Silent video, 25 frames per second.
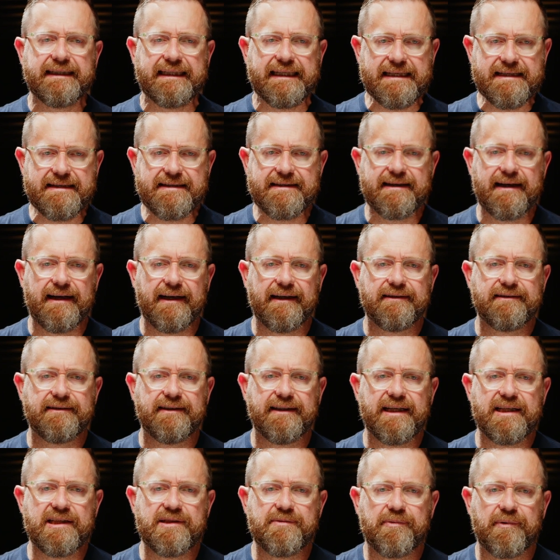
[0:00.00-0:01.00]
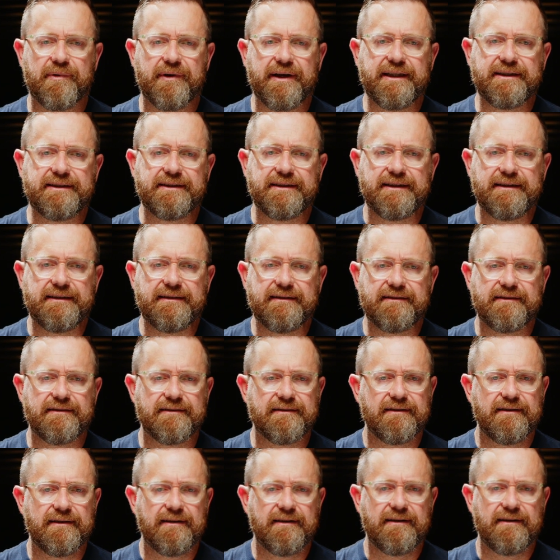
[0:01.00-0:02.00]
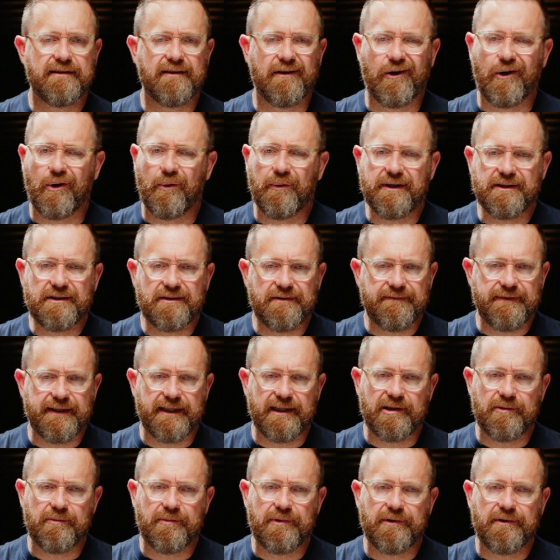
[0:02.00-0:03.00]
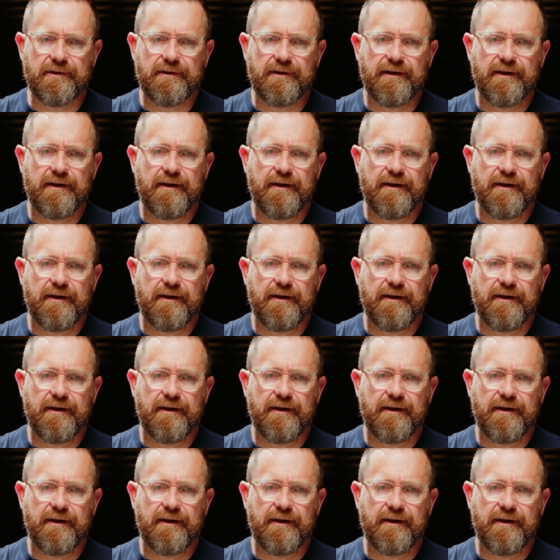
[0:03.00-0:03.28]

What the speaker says: insights, and inspirations always available.